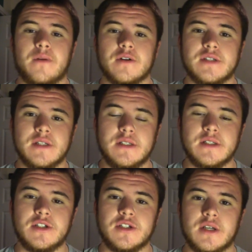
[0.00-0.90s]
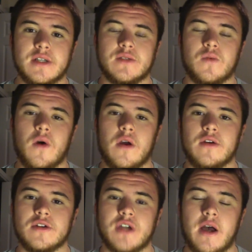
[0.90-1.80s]
Percentage is what
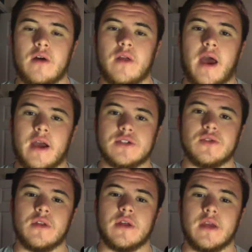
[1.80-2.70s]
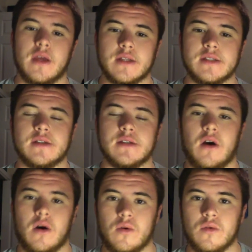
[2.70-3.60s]
your child actually gets
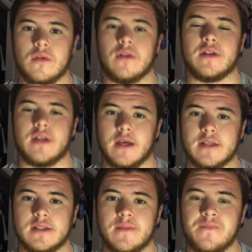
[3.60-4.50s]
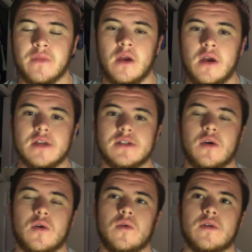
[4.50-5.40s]
on the test.
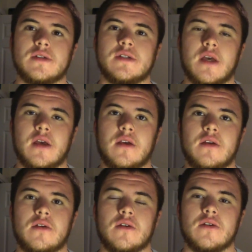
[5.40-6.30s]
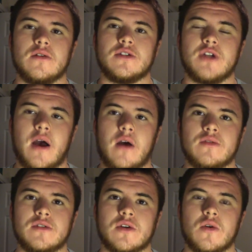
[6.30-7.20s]
So say your
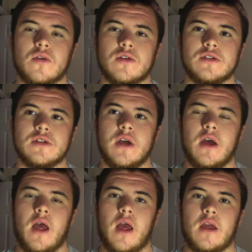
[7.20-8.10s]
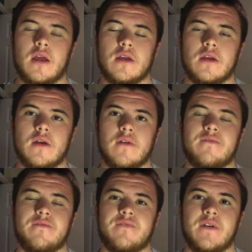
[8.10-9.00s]
child scores a
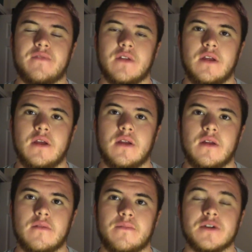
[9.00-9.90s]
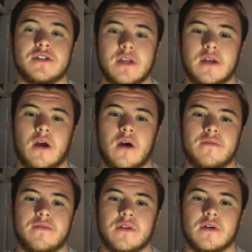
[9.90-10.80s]
50%
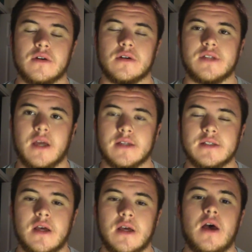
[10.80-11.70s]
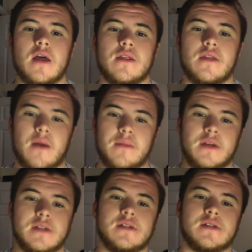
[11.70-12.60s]
of the test. That
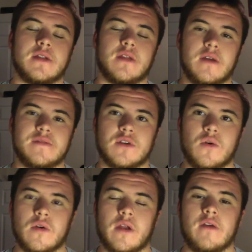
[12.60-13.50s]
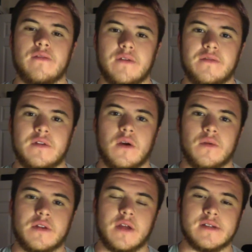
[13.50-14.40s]
means that they have scored a 50 on
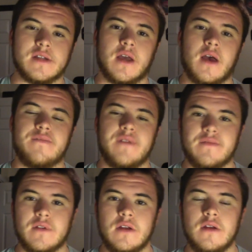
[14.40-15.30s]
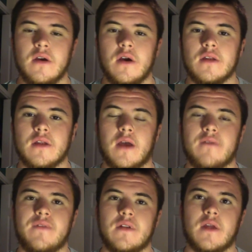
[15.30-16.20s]
the test. They got 50,
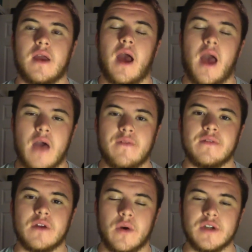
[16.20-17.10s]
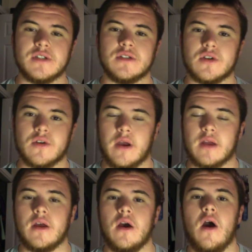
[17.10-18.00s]
they got half of the questions
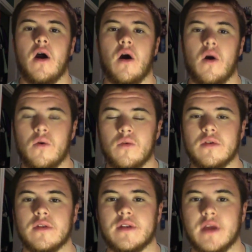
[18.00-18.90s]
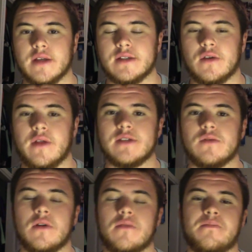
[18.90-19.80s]
correct on the test. So that's
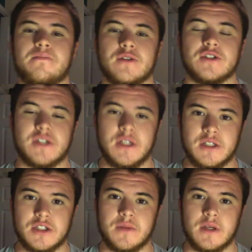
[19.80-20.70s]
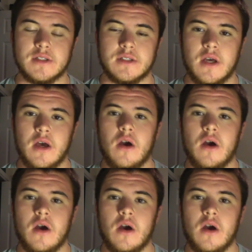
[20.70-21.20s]
what percentage means.